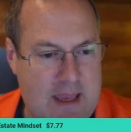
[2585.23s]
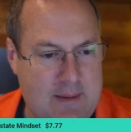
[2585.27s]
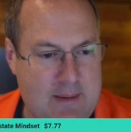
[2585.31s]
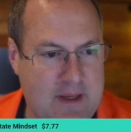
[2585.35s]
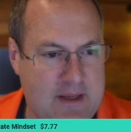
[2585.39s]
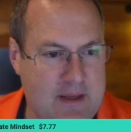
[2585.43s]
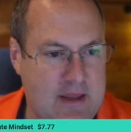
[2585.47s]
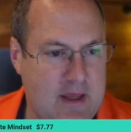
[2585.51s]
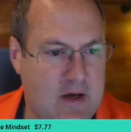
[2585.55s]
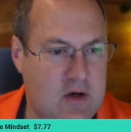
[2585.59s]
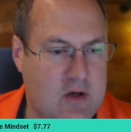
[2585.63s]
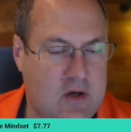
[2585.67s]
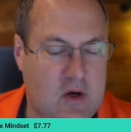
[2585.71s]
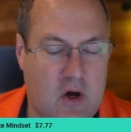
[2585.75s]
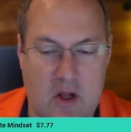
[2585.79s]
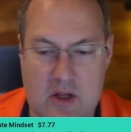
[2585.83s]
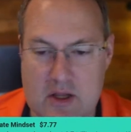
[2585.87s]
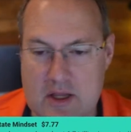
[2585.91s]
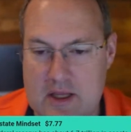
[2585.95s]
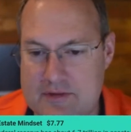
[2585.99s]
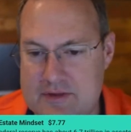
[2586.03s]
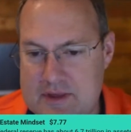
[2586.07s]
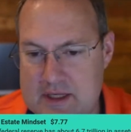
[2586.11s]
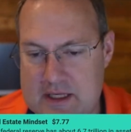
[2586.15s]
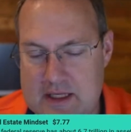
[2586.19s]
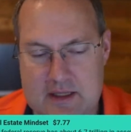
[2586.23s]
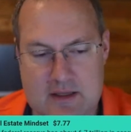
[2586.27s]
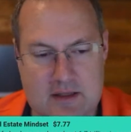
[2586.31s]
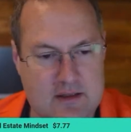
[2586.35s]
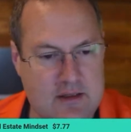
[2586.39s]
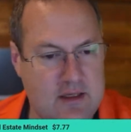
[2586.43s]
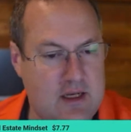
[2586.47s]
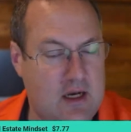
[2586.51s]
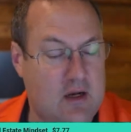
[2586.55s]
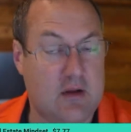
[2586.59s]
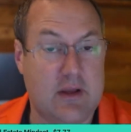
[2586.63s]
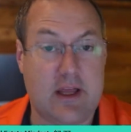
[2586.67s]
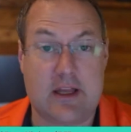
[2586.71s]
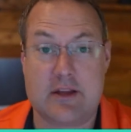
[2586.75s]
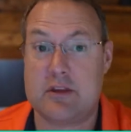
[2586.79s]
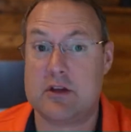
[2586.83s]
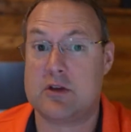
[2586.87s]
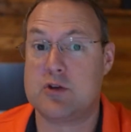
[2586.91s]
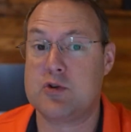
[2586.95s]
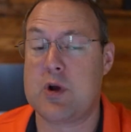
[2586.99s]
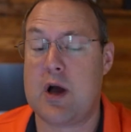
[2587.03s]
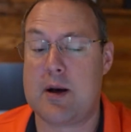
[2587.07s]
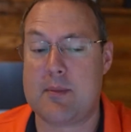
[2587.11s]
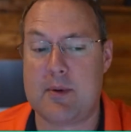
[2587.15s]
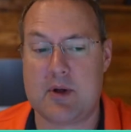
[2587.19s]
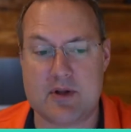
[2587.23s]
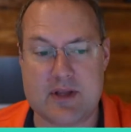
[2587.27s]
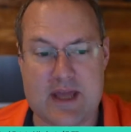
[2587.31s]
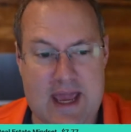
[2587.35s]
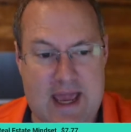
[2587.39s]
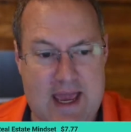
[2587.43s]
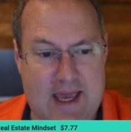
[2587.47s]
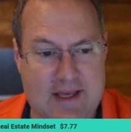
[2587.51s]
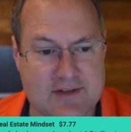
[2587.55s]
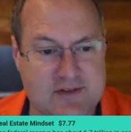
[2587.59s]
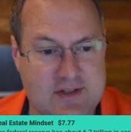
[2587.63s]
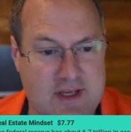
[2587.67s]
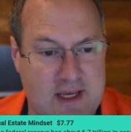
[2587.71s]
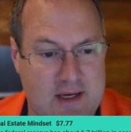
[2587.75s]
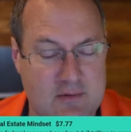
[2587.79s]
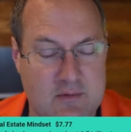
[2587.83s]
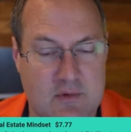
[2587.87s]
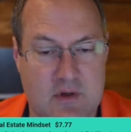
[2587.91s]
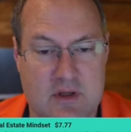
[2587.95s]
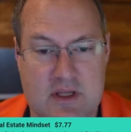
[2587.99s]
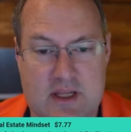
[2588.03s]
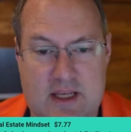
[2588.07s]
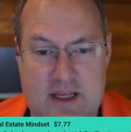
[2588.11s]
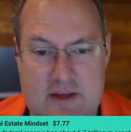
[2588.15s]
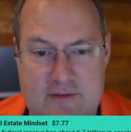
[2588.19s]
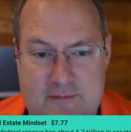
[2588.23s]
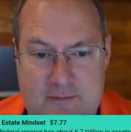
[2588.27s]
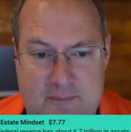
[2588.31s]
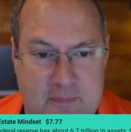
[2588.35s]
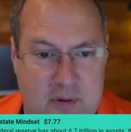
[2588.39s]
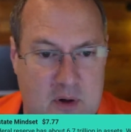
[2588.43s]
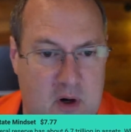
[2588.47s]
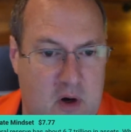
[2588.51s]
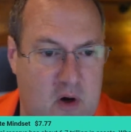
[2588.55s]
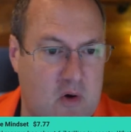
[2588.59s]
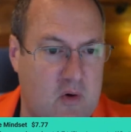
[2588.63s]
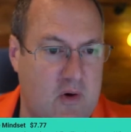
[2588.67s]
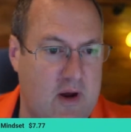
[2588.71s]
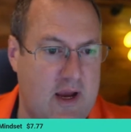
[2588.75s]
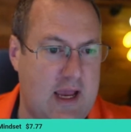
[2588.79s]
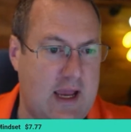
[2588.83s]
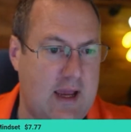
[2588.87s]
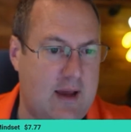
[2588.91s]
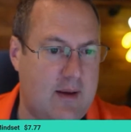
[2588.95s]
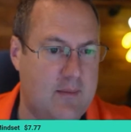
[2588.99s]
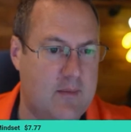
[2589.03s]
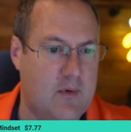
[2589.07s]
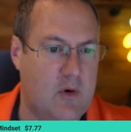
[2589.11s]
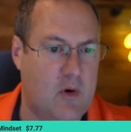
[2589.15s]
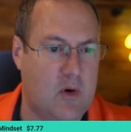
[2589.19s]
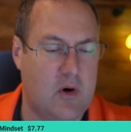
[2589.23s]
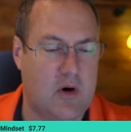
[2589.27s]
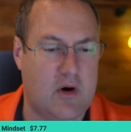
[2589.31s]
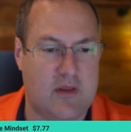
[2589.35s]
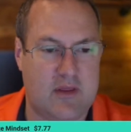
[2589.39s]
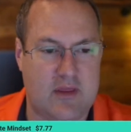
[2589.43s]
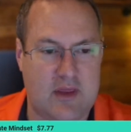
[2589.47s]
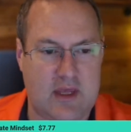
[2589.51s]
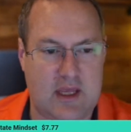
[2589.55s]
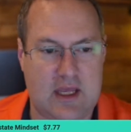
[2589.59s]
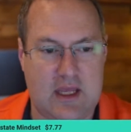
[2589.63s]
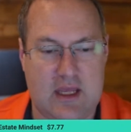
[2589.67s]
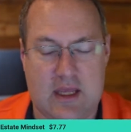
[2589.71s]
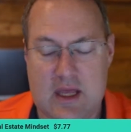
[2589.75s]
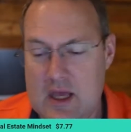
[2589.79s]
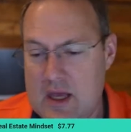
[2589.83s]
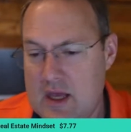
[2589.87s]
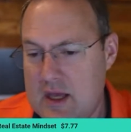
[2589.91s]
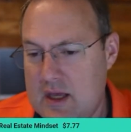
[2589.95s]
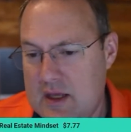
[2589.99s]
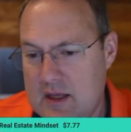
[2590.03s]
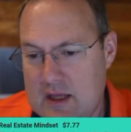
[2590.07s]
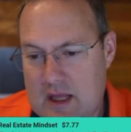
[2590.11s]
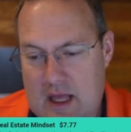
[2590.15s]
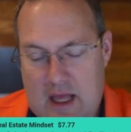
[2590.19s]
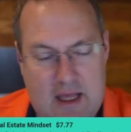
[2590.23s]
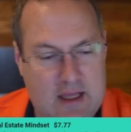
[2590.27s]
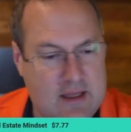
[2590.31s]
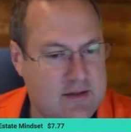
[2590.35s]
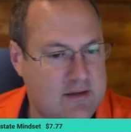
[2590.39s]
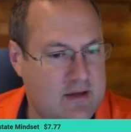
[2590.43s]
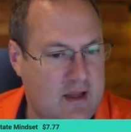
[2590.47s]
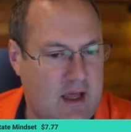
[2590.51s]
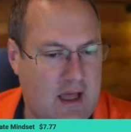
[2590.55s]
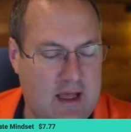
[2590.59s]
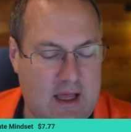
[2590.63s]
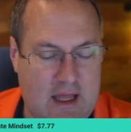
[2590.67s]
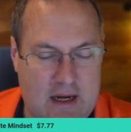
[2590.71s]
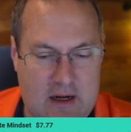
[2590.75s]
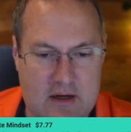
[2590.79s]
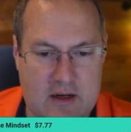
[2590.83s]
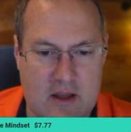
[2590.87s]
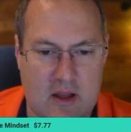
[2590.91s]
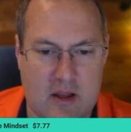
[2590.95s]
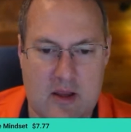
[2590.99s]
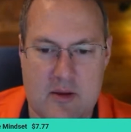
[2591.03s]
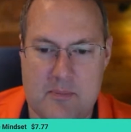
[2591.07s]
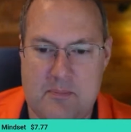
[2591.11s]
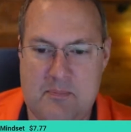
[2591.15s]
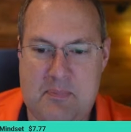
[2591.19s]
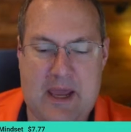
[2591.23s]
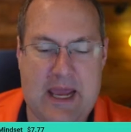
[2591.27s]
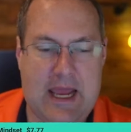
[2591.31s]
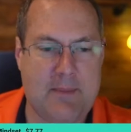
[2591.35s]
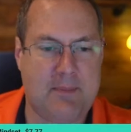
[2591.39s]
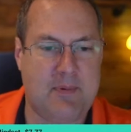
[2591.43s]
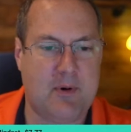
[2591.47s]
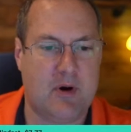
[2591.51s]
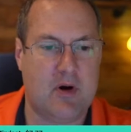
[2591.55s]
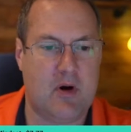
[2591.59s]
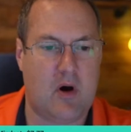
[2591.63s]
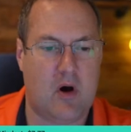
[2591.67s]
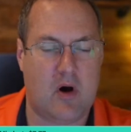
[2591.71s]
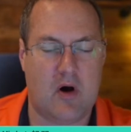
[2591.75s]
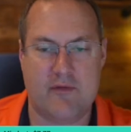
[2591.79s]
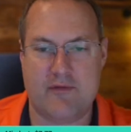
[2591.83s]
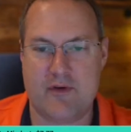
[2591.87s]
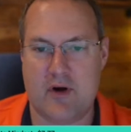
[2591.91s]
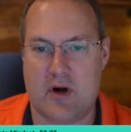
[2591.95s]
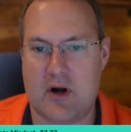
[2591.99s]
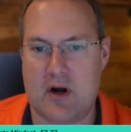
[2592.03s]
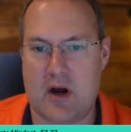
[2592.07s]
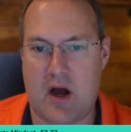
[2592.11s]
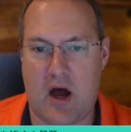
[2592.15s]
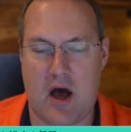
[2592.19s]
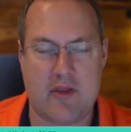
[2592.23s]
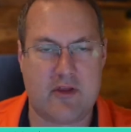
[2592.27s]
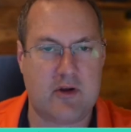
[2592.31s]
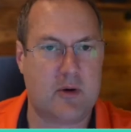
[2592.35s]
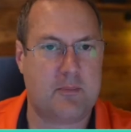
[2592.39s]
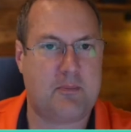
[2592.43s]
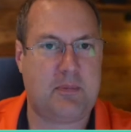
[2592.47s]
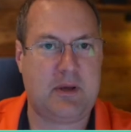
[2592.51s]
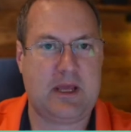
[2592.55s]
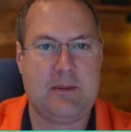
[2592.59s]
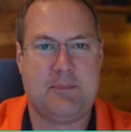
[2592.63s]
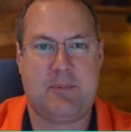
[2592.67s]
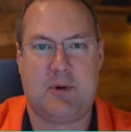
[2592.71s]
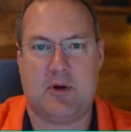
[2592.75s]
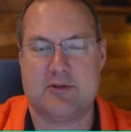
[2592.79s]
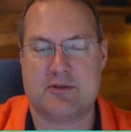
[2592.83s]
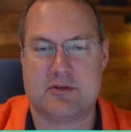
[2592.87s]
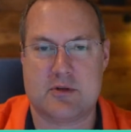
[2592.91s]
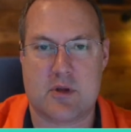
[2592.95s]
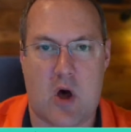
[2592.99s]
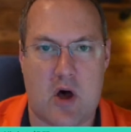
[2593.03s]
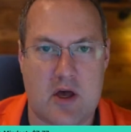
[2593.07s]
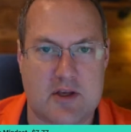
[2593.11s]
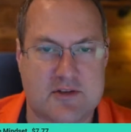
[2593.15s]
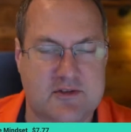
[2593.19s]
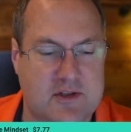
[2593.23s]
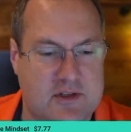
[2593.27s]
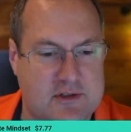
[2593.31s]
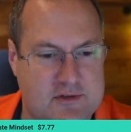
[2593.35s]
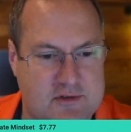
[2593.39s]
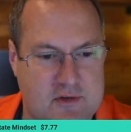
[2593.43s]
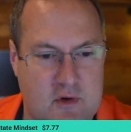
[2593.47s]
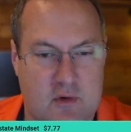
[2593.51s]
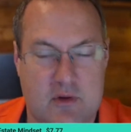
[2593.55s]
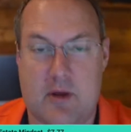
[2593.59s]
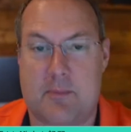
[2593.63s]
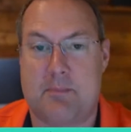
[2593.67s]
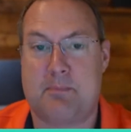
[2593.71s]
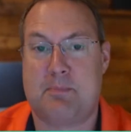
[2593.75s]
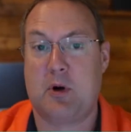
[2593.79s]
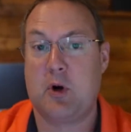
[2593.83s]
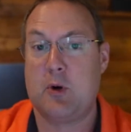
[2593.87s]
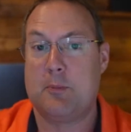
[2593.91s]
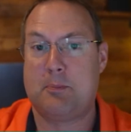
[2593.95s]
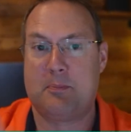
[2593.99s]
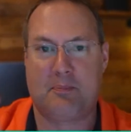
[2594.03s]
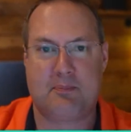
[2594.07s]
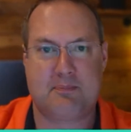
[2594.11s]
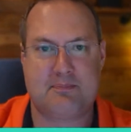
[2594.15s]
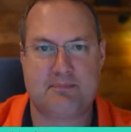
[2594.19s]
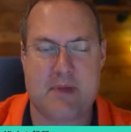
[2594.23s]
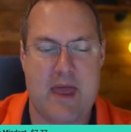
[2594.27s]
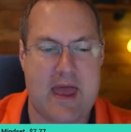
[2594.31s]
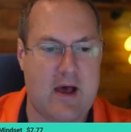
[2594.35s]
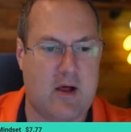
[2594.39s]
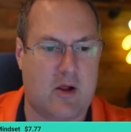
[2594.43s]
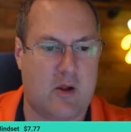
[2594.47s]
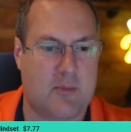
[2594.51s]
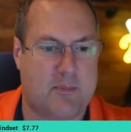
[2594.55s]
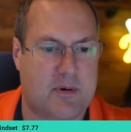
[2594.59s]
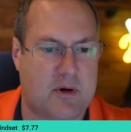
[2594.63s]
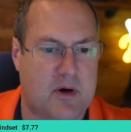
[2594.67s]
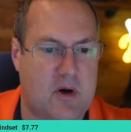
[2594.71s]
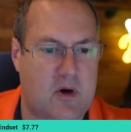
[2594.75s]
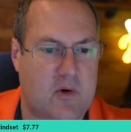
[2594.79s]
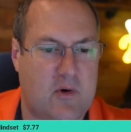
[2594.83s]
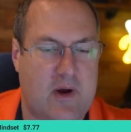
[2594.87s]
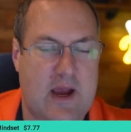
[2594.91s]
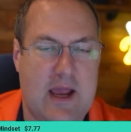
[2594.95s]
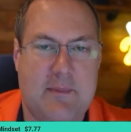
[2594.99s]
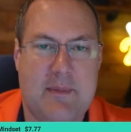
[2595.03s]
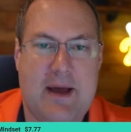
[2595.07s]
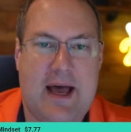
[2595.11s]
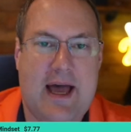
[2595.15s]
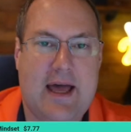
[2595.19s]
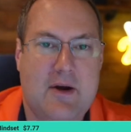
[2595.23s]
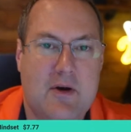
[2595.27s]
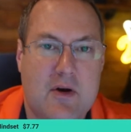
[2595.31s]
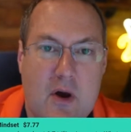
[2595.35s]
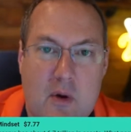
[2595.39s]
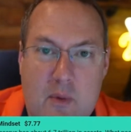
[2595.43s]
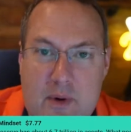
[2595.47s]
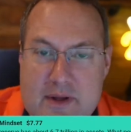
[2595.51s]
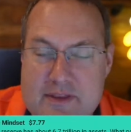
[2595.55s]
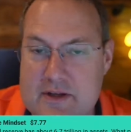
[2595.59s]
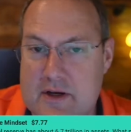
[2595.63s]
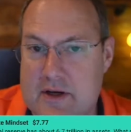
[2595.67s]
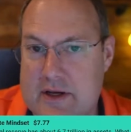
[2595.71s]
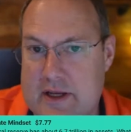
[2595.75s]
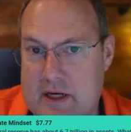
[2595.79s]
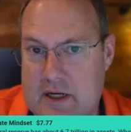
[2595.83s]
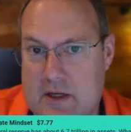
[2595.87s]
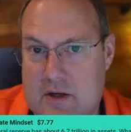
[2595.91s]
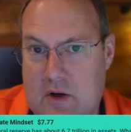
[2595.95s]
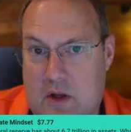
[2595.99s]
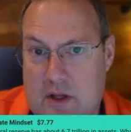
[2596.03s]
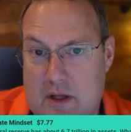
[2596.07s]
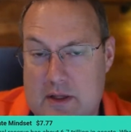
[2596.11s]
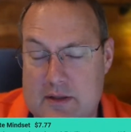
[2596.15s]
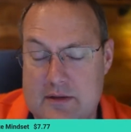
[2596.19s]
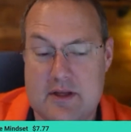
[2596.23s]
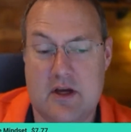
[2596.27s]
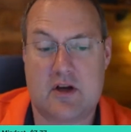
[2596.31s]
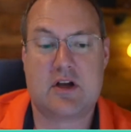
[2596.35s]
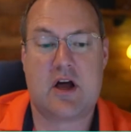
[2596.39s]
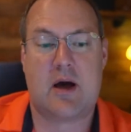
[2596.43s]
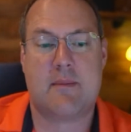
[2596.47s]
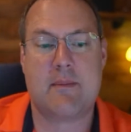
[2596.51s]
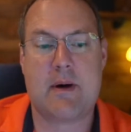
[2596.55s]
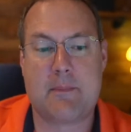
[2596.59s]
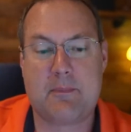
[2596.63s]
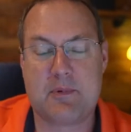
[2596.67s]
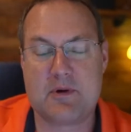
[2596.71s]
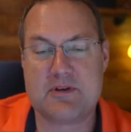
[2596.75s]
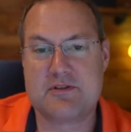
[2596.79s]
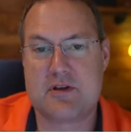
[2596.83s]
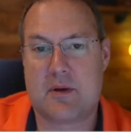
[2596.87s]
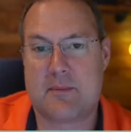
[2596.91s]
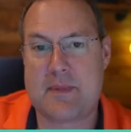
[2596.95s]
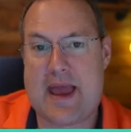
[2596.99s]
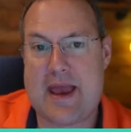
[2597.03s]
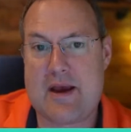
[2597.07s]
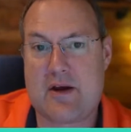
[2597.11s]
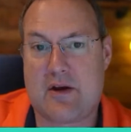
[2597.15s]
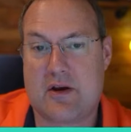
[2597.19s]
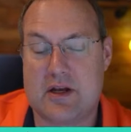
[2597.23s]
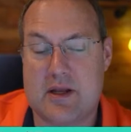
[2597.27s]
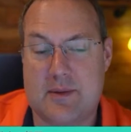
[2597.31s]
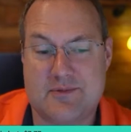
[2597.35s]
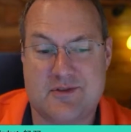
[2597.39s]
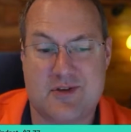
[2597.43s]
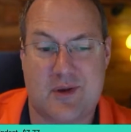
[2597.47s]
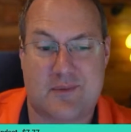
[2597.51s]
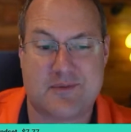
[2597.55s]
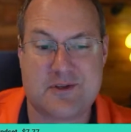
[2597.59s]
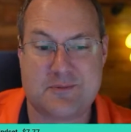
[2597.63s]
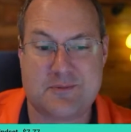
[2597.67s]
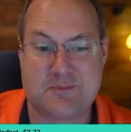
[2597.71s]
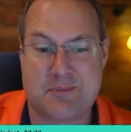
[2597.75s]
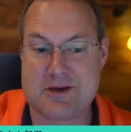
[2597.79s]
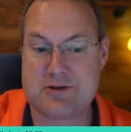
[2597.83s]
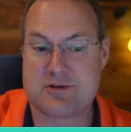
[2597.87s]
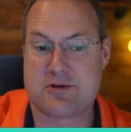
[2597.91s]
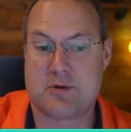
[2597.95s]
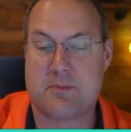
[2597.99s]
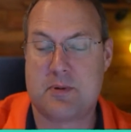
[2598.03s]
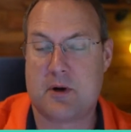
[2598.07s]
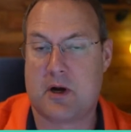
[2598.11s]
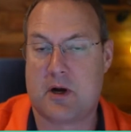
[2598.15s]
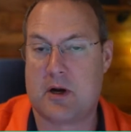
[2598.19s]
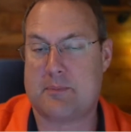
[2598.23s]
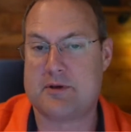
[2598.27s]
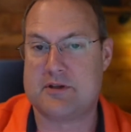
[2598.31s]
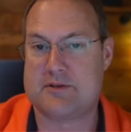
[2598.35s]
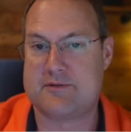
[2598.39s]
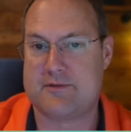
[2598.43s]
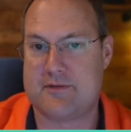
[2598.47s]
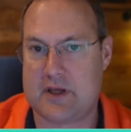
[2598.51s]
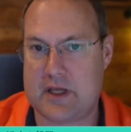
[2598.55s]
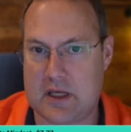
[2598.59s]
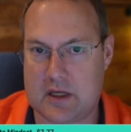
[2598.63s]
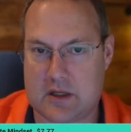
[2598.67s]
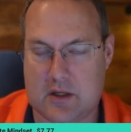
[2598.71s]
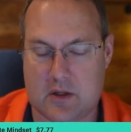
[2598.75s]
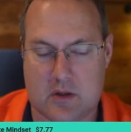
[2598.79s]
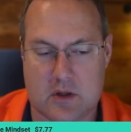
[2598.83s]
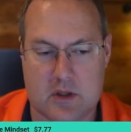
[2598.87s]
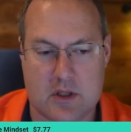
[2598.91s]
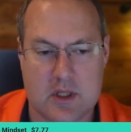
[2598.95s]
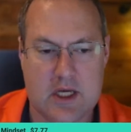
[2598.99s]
they'll call it like the troubled asset relief program or the paper over other people's losses or the poop L program. I don't know what they're going to call it. They'll come up with some acronym, some special purpose vehicle